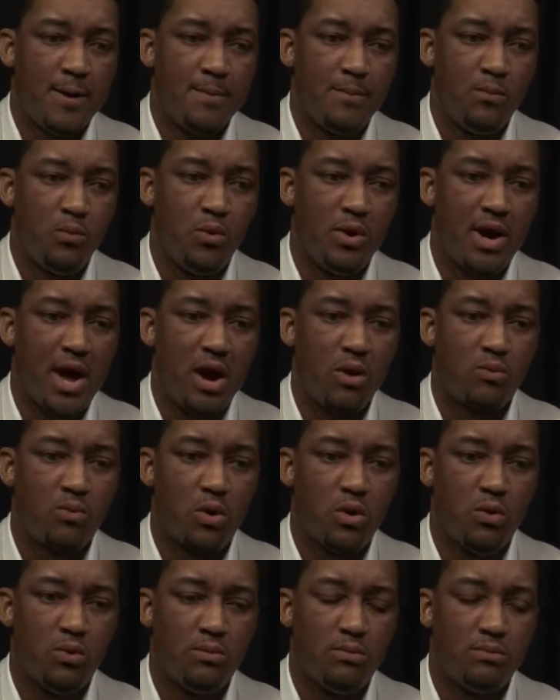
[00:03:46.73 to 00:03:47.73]
When I
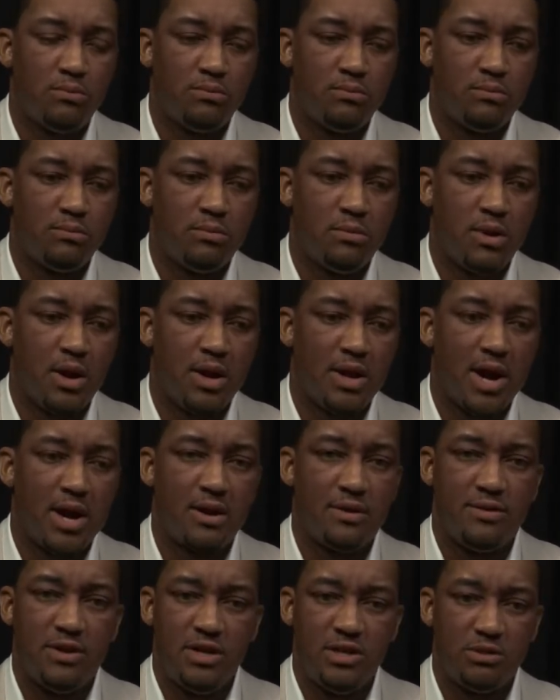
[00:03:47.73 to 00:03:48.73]
wrote a lot
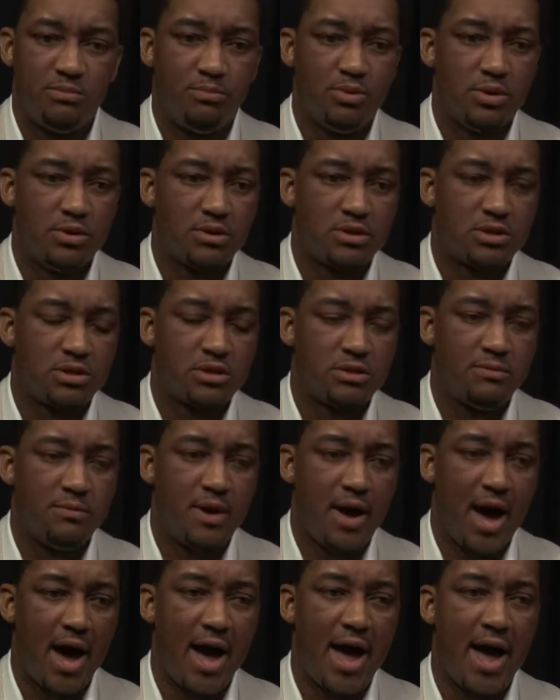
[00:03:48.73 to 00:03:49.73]
of these books,
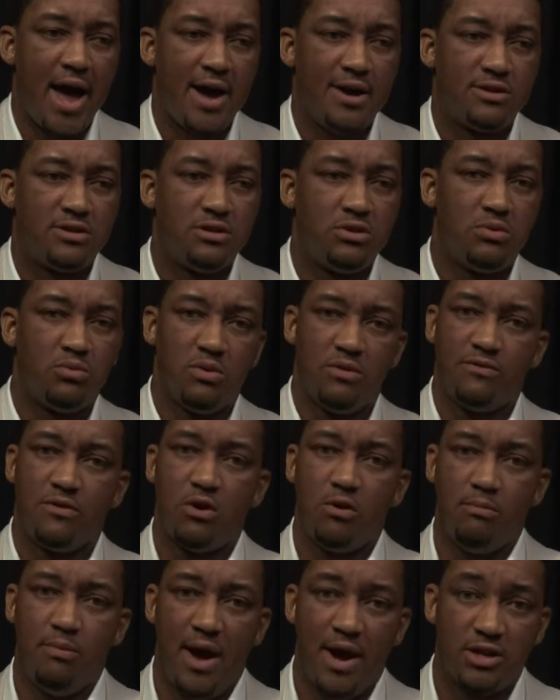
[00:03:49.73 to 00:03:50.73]
I had to
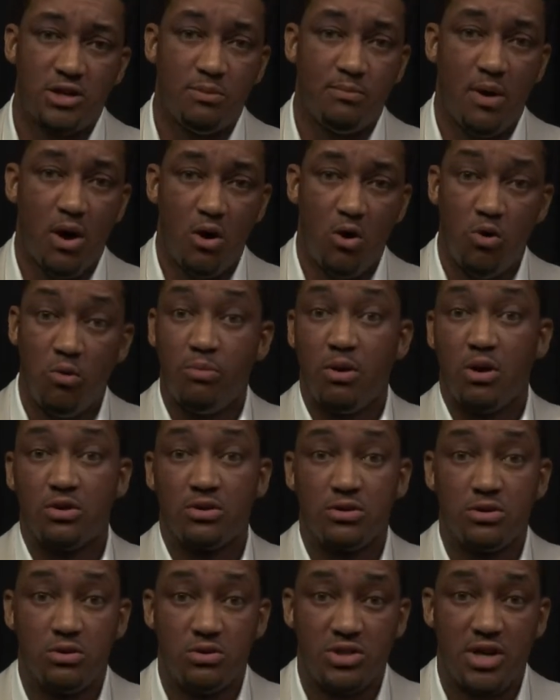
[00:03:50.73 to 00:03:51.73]
revert back to my own
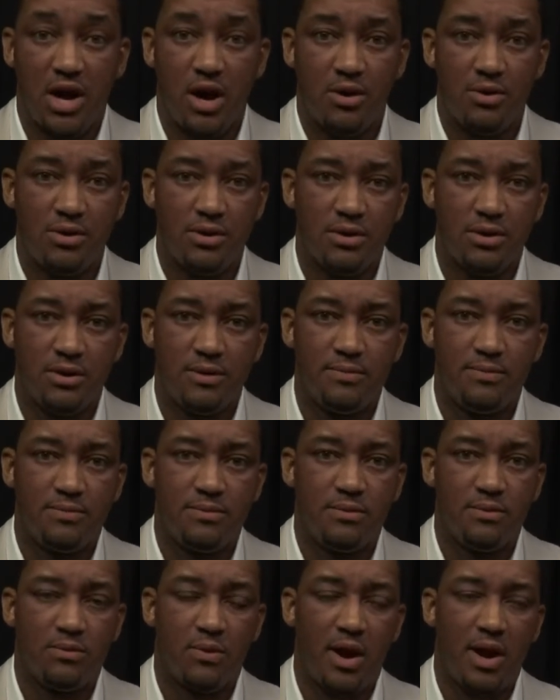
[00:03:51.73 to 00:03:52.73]
personal childhood,
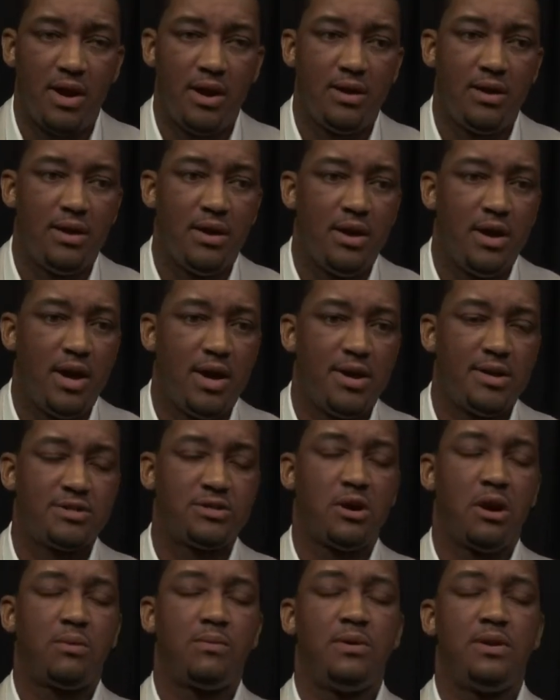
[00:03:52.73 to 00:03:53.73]
right? And I
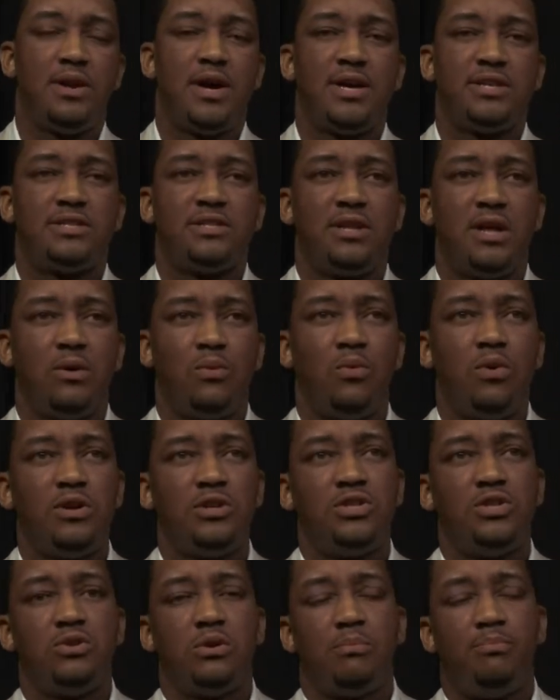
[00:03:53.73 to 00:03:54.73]
started realizing that
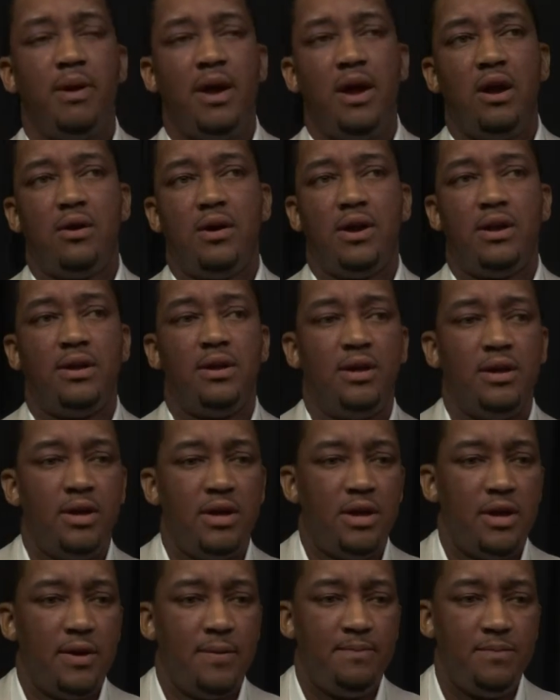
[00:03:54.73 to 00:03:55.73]
once you're a parent,
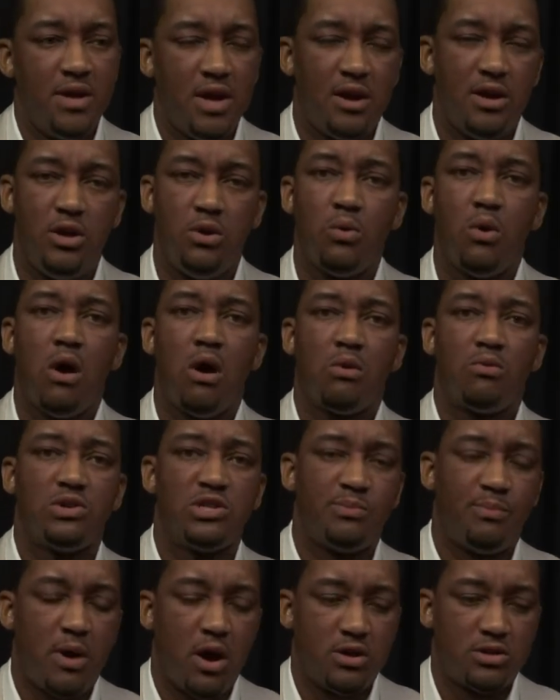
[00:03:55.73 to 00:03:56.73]
yeah, you are
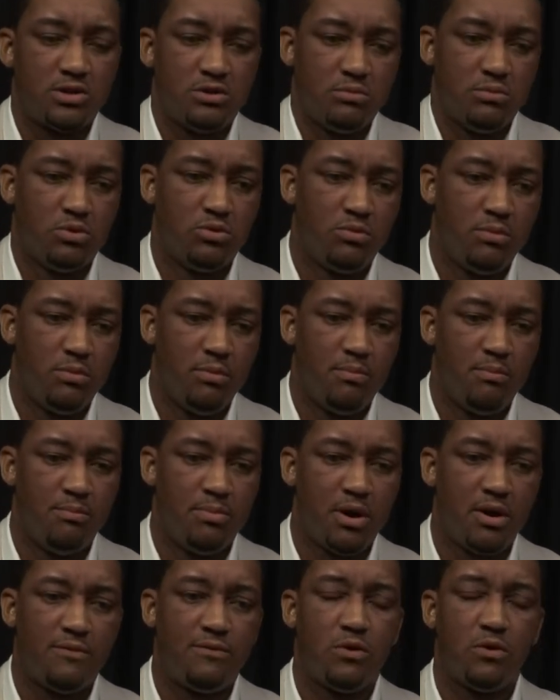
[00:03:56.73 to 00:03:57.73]
responsible,
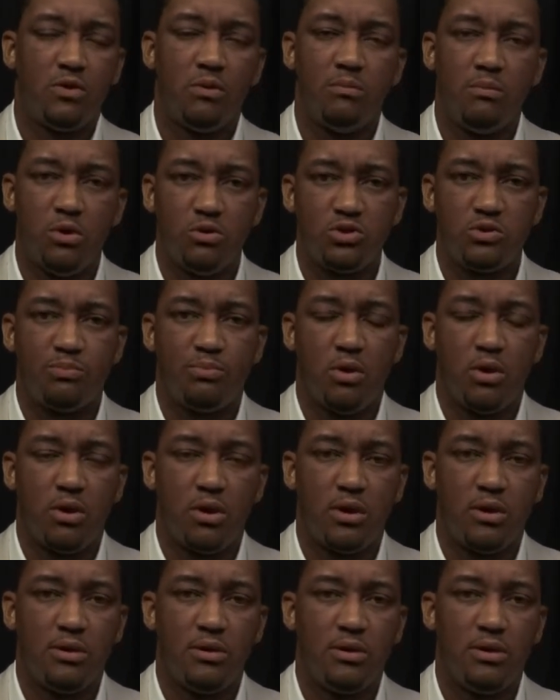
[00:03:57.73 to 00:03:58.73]
but for the most
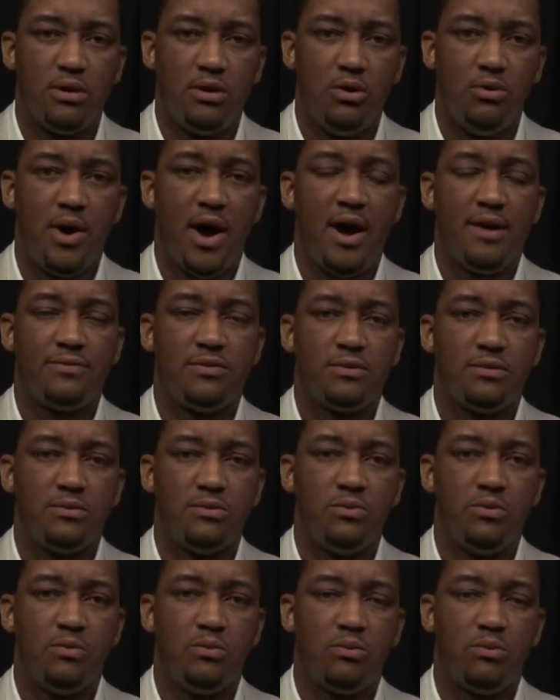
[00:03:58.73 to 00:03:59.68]
part, you have to